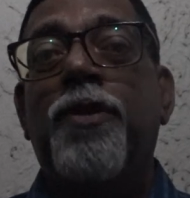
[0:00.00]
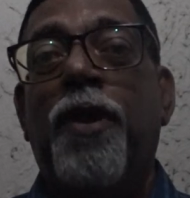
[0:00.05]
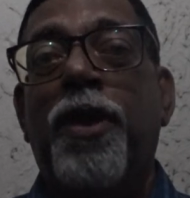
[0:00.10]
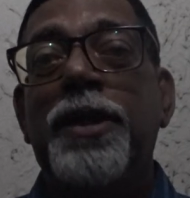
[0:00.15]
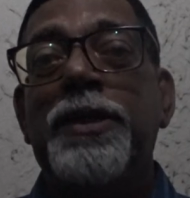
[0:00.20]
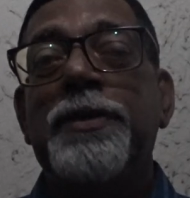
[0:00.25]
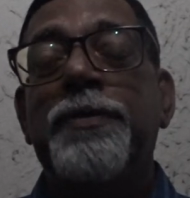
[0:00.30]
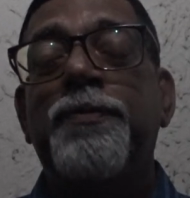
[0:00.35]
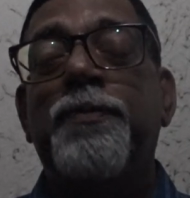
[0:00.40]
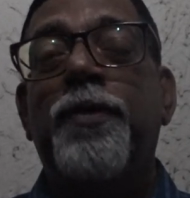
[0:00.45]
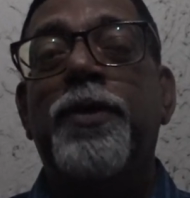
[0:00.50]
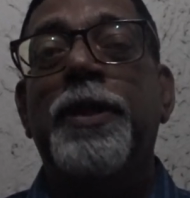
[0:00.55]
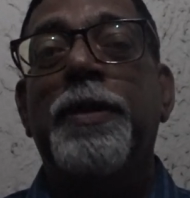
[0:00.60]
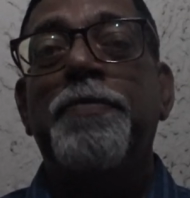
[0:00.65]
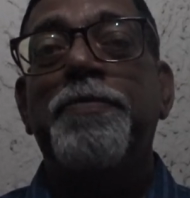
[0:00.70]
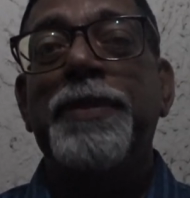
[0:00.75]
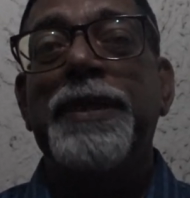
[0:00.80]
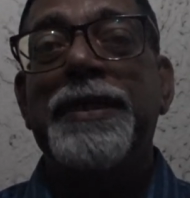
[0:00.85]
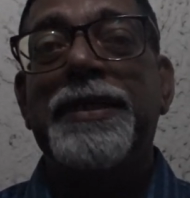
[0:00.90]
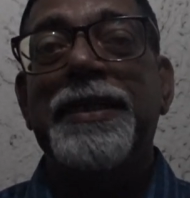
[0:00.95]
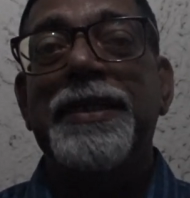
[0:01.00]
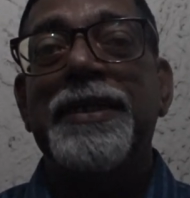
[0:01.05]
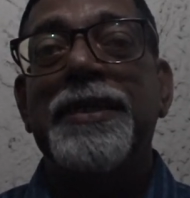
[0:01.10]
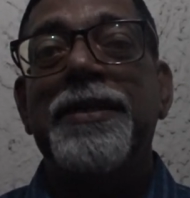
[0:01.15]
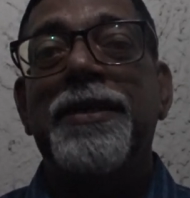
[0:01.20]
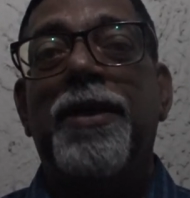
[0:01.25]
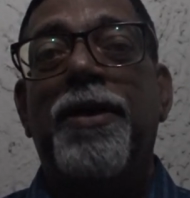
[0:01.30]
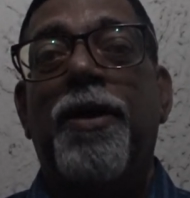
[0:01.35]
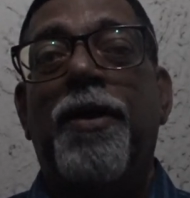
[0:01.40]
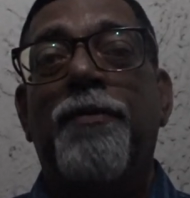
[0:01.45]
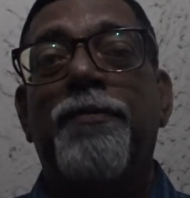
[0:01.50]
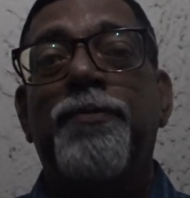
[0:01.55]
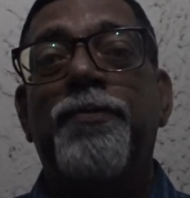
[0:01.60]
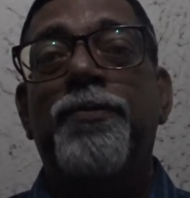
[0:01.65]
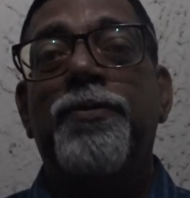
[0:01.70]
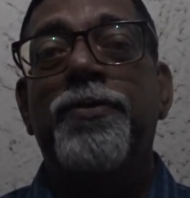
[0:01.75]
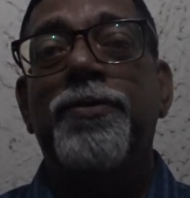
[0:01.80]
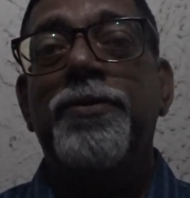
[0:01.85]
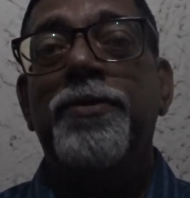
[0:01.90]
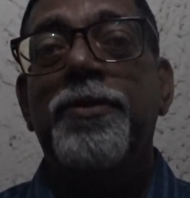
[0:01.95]
called for a meeting of
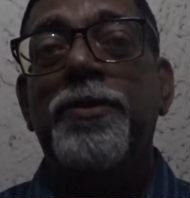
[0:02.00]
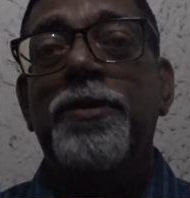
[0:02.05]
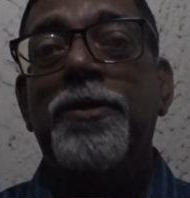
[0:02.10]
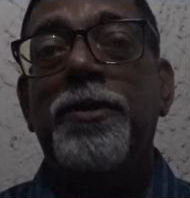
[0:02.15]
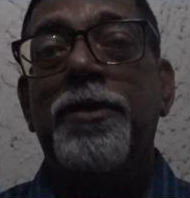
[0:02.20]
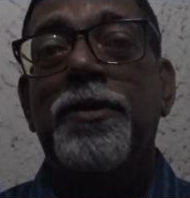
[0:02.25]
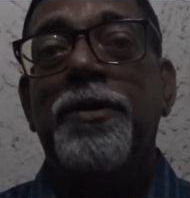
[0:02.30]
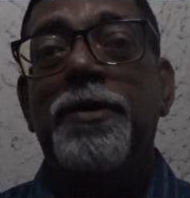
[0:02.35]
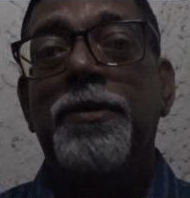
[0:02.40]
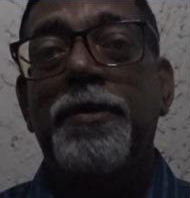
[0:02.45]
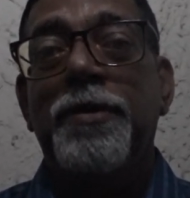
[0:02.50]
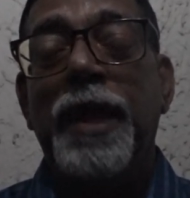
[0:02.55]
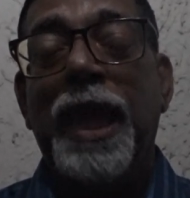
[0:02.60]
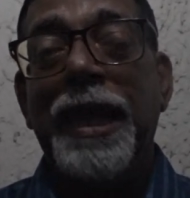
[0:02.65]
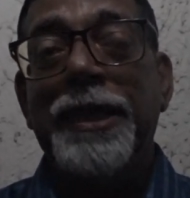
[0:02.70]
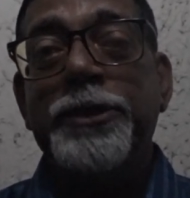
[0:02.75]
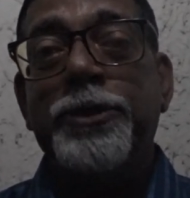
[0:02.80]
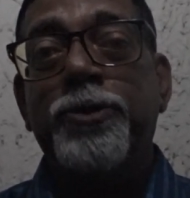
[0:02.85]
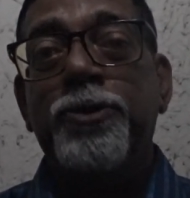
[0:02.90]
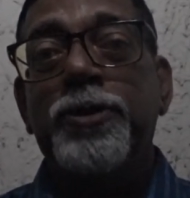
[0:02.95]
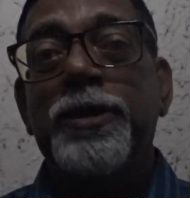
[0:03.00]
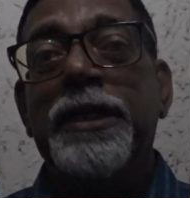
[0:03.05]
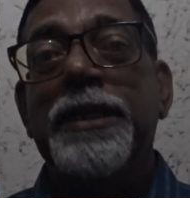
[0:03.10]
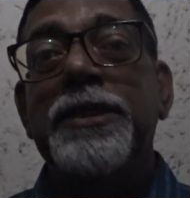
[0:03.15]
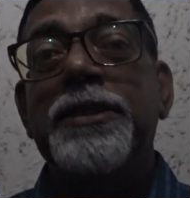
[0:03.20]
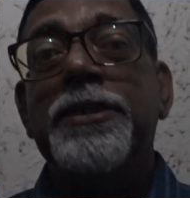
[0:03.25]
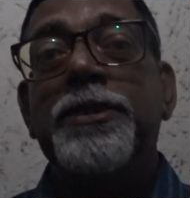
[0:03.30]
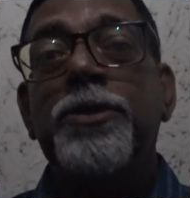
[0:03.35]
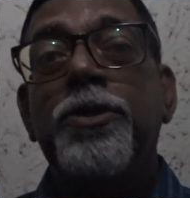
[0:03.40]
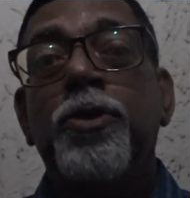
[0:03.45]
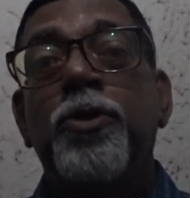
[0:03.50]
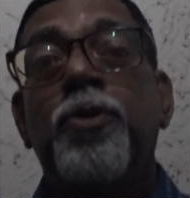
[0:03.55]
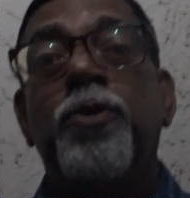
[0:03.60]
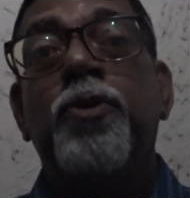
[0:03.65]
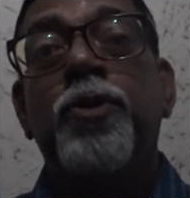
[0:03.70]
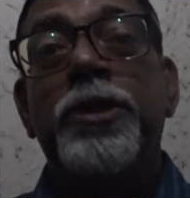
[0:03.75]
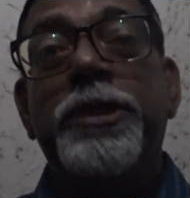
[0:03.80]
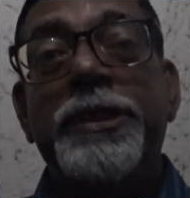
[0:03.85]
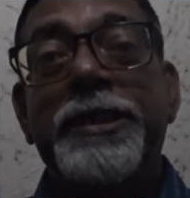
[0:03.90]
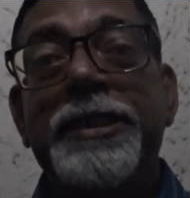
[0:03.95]
ex-students
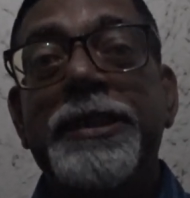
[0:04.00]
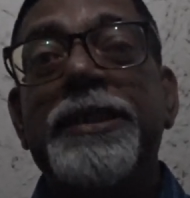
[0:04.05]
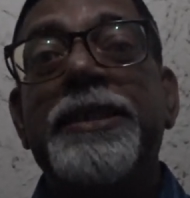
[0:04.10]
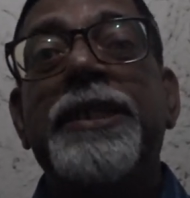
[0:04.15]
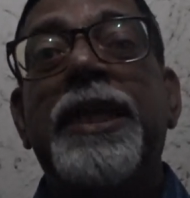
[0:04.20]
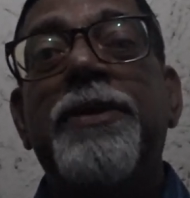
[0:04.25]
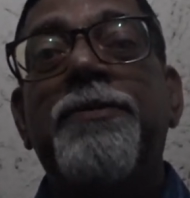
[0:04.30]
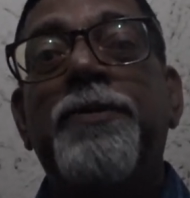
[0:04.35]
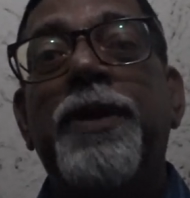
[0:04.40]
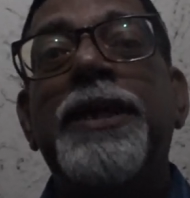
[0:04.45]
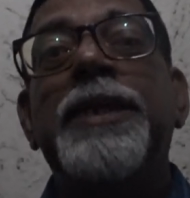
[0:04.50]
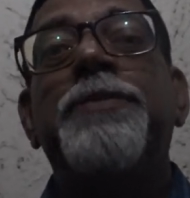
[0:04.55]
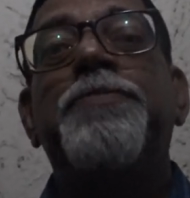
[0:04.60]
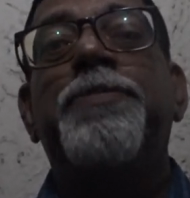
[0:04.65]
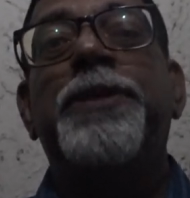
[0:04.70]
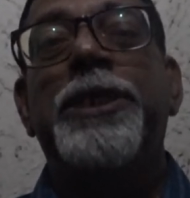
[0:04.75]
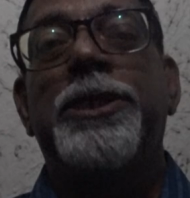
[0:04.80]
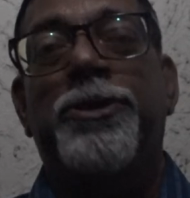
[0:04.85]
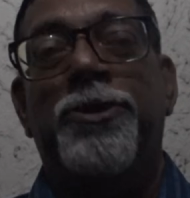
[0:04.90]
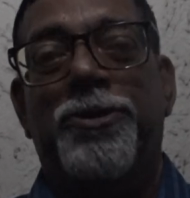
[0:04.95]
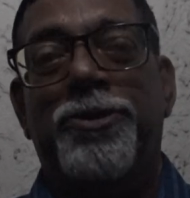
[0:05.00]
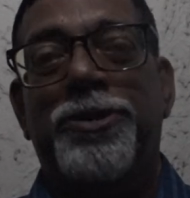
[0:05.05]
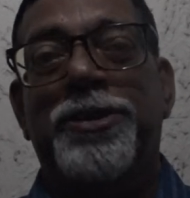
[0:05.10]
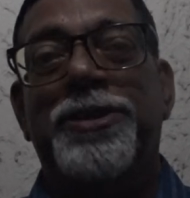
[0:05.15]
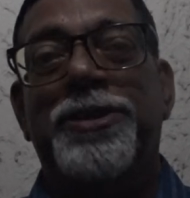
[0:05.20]
whose children were in Britto's.